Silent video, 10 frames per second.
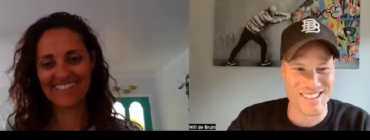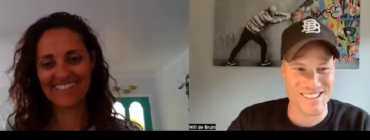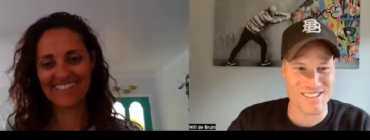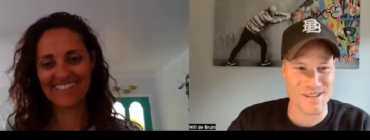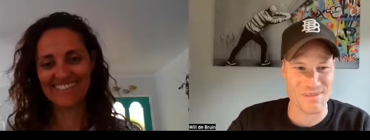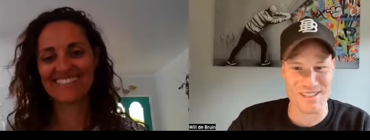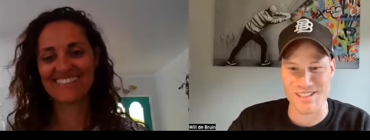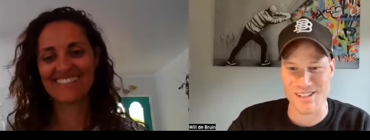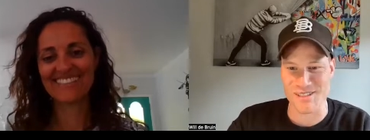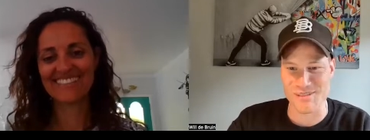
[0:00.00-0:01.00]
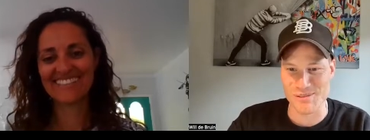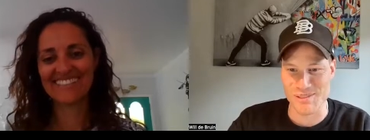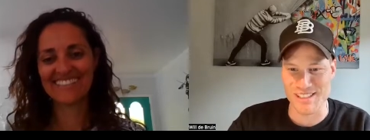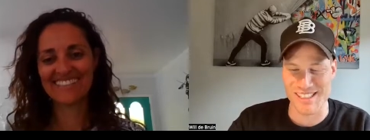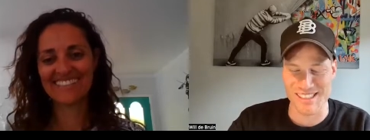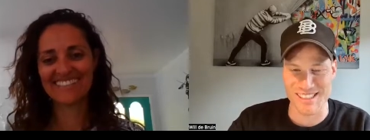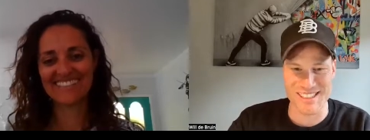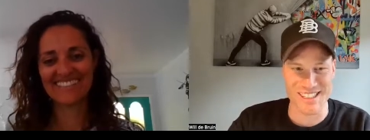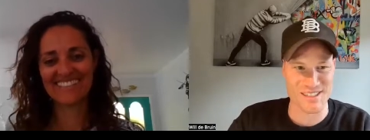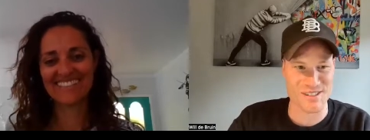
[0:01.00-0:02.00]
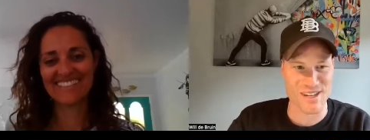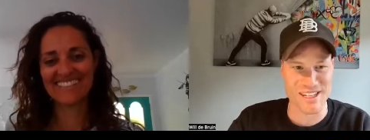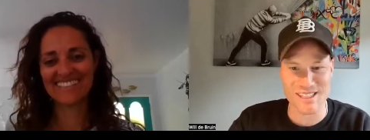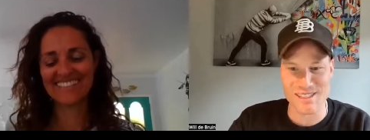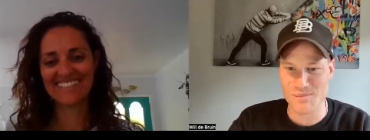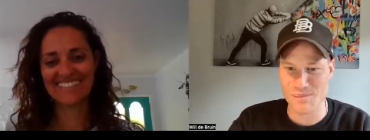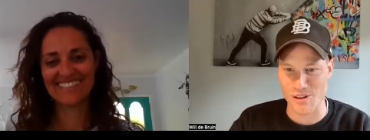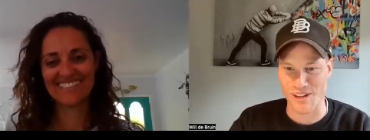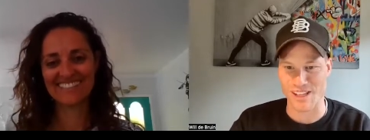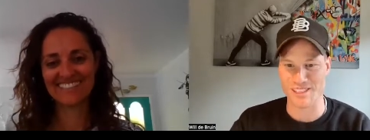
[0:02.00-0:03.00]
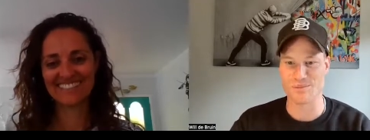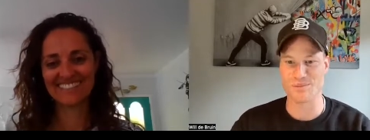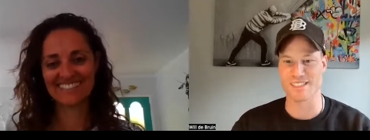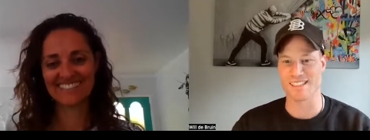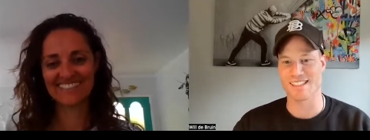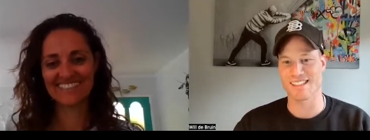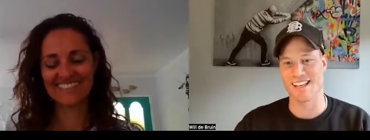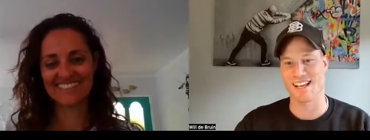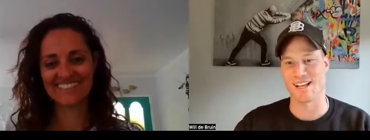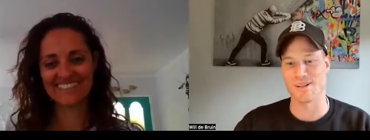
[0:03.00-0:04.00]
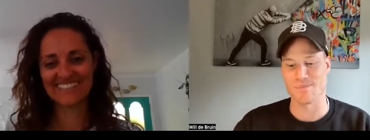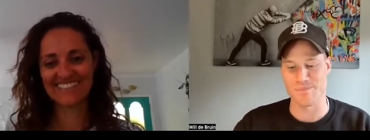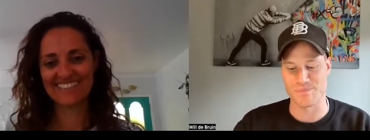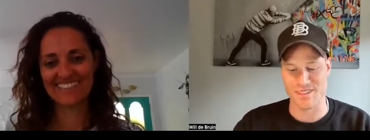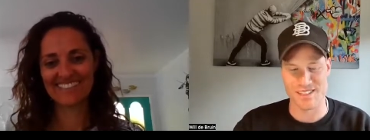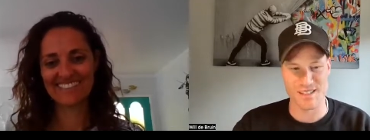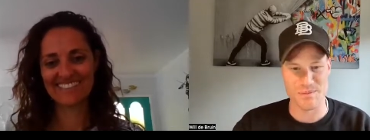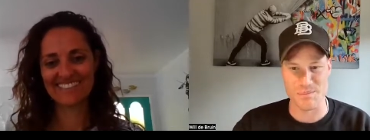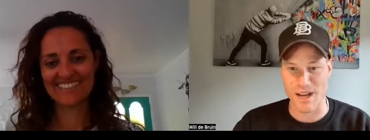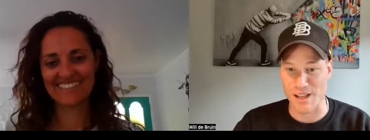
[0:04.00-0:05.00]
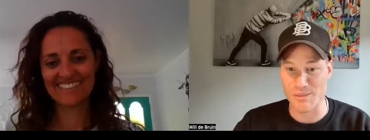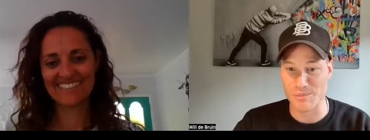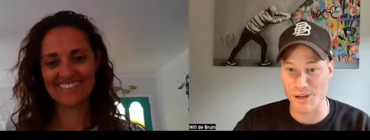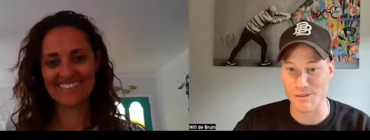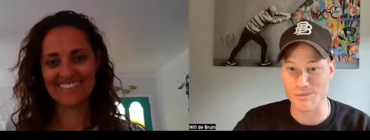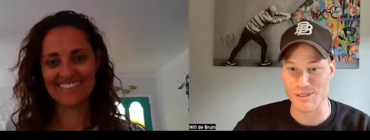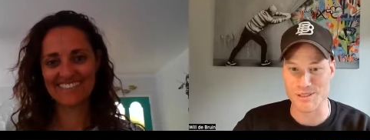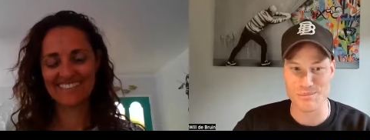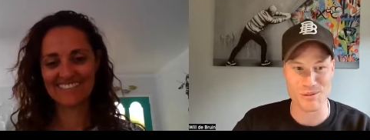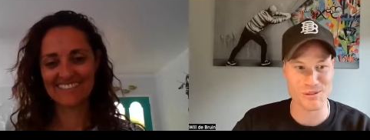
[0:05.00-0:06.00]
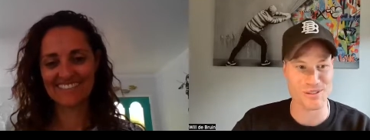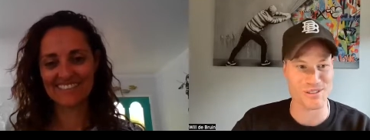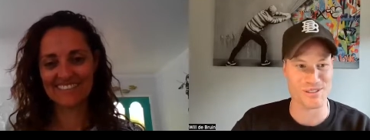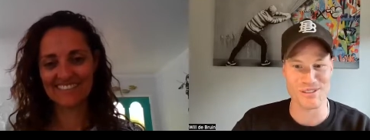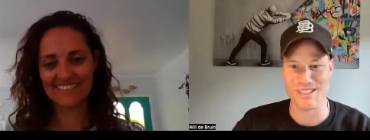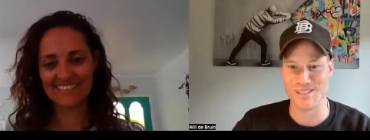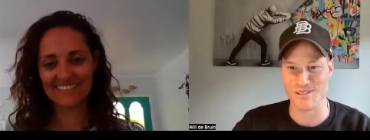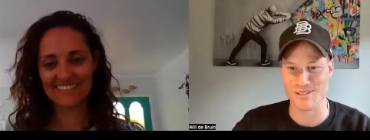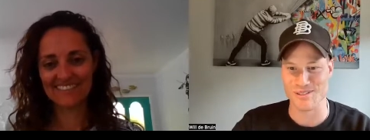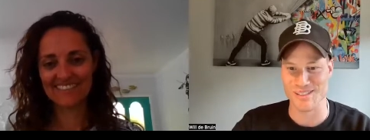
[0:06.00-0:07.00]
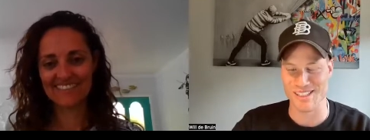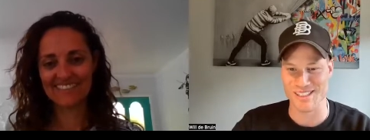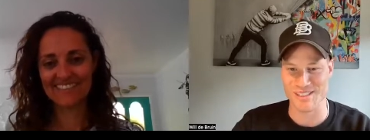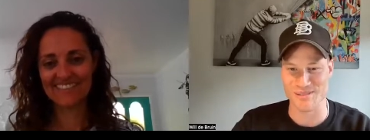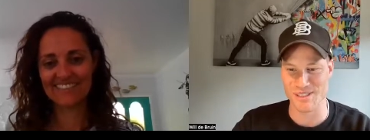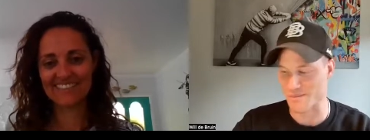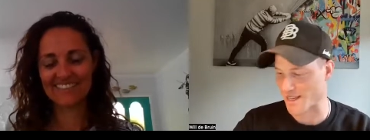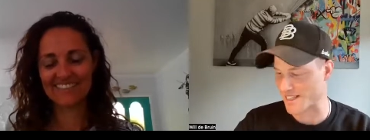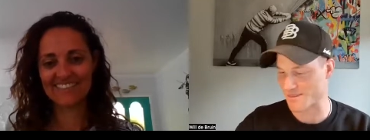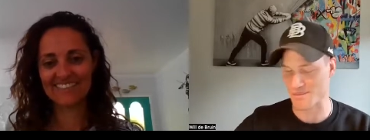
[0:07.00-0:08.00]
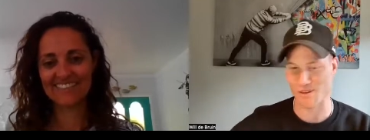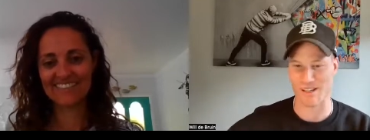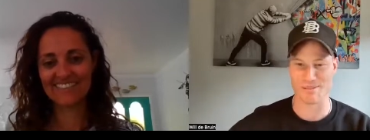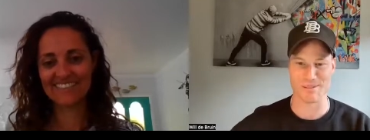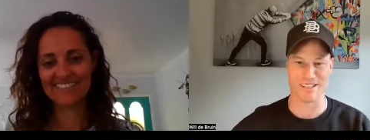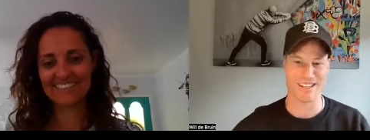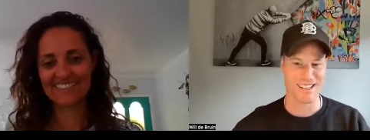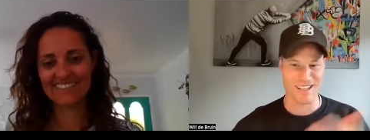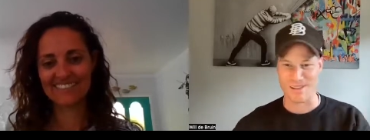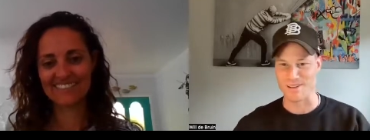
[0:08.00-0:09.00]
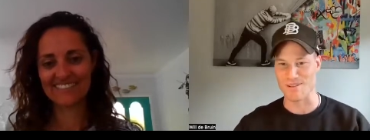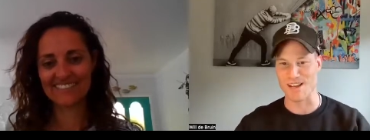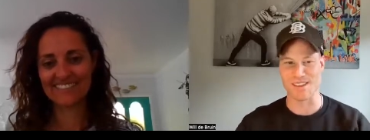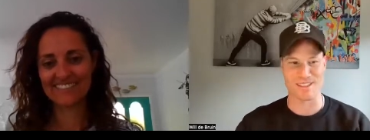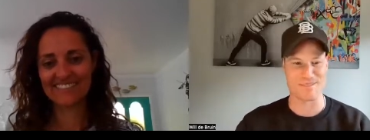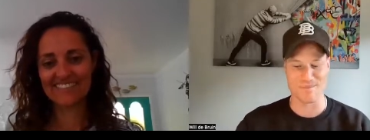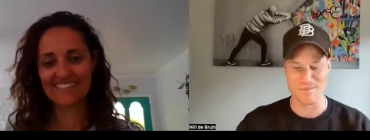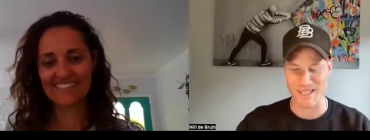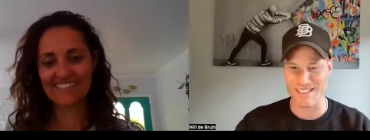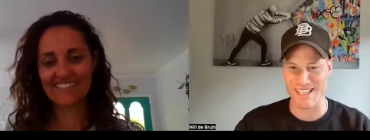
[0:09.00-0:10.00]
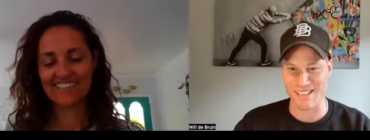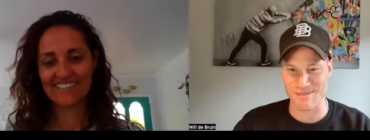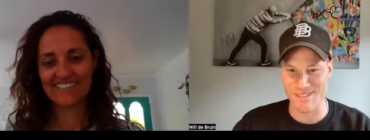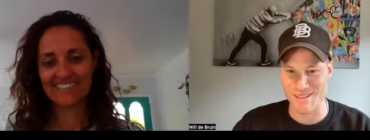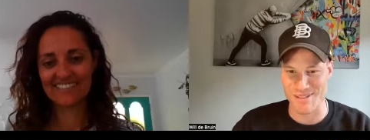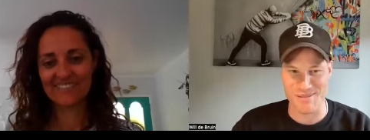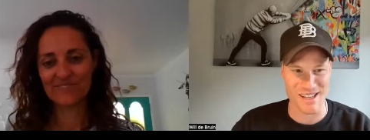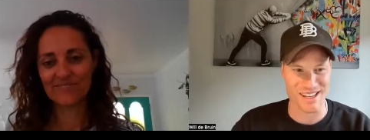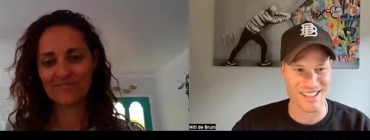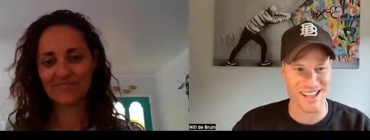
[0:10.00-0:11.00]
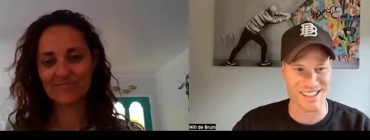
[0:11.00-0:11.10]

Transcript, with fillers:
Speaker 1: she's a great business owner from New Zealand, does a great product with um, bath bombs and spoodles and all these sorts of things. It's a really amazing product. But I mean, rather than me telling everyone about it,